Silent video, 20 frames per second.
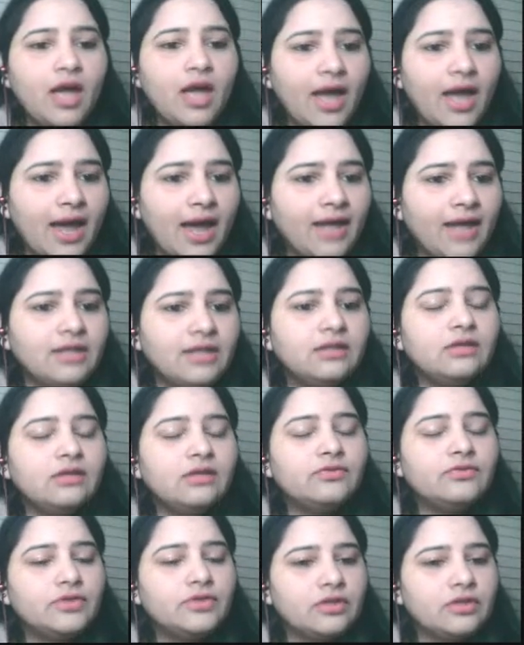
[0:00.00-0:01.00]
and
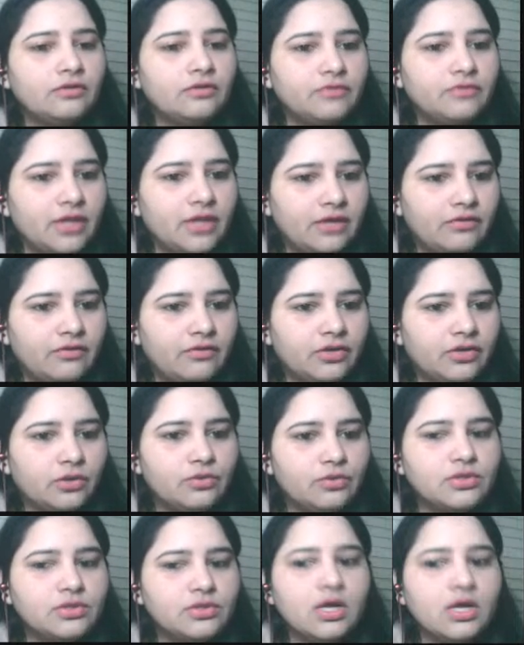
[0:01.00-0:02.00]
the word of day
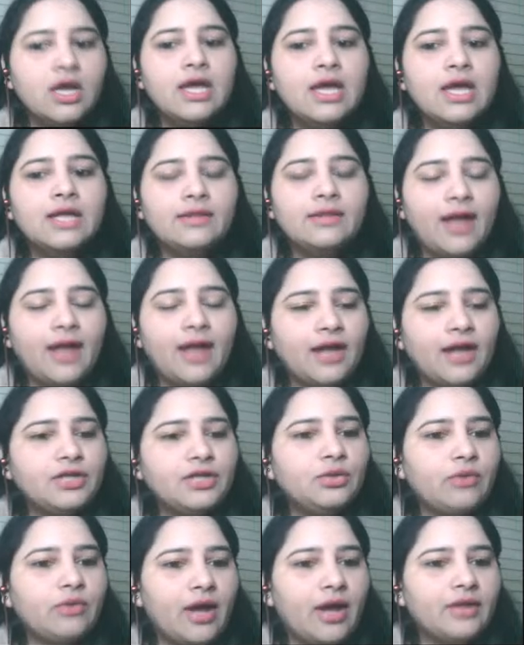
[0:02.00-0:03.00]
videos that
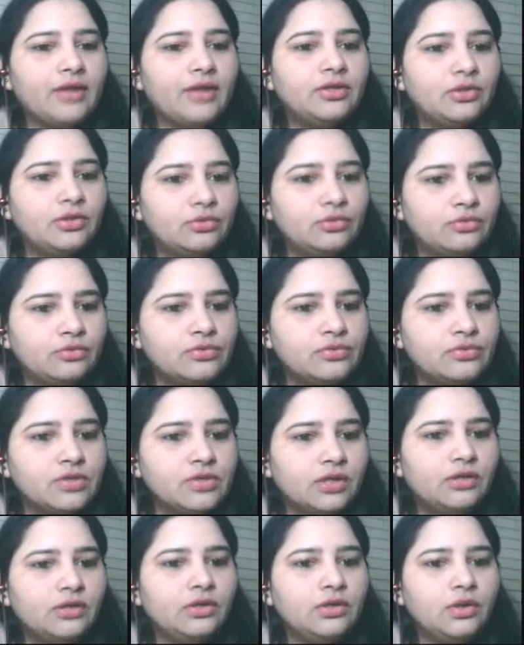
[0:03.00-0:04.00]
you can use
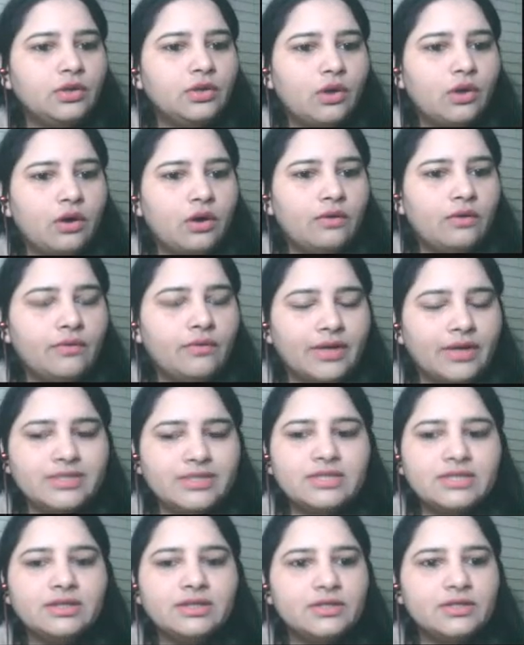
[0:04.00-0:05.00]
in your
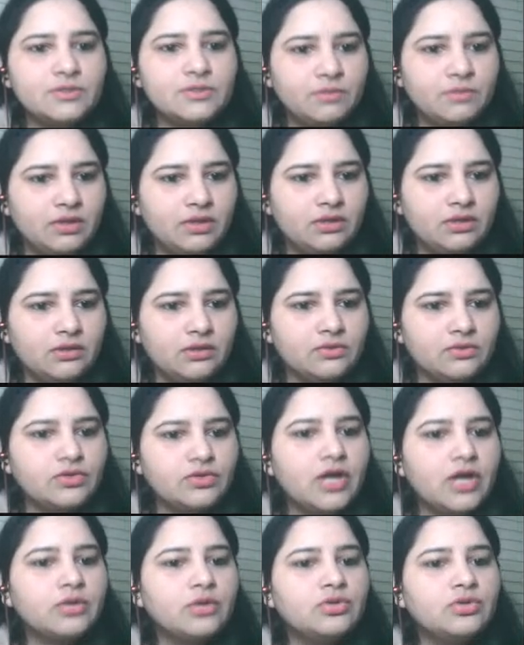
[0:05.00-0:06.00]
writing and speaking.
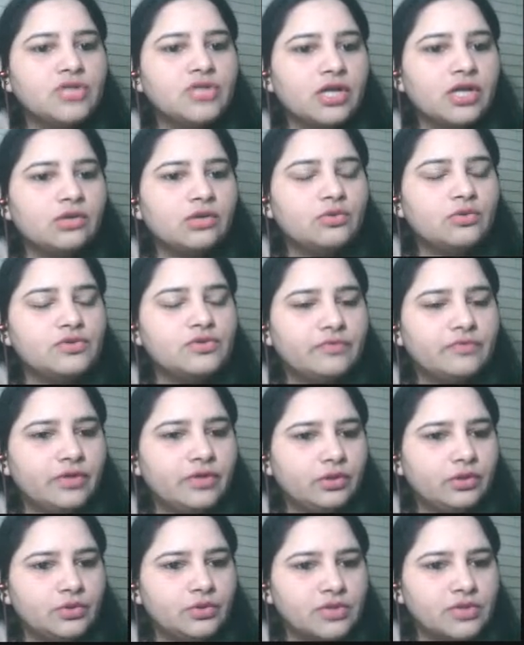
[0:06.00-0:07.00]
Try to check those
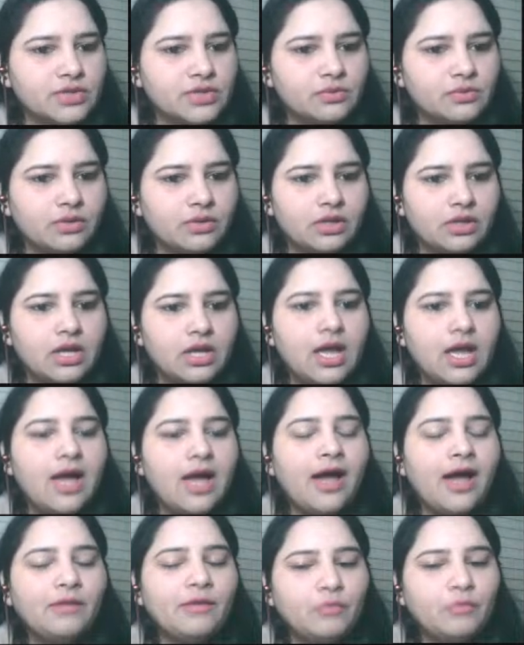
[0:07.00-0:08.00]
videos as well.
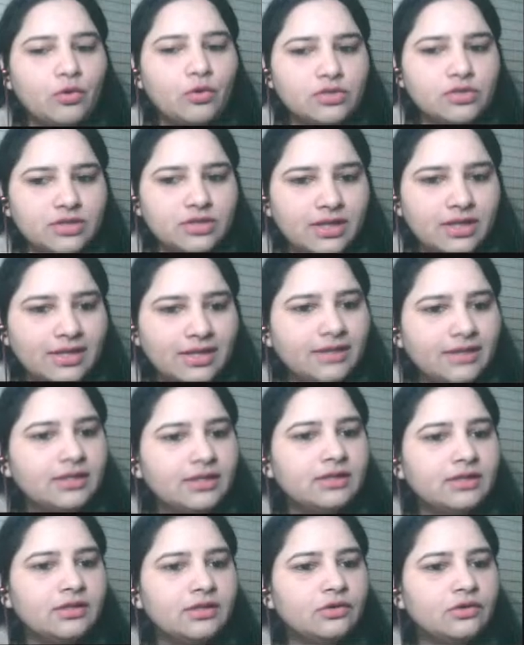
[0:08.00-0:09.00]
I post the link
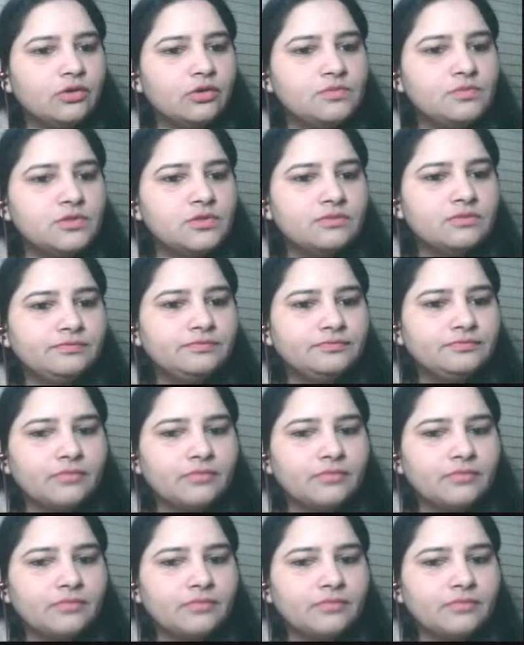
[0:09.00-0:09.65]
in the groups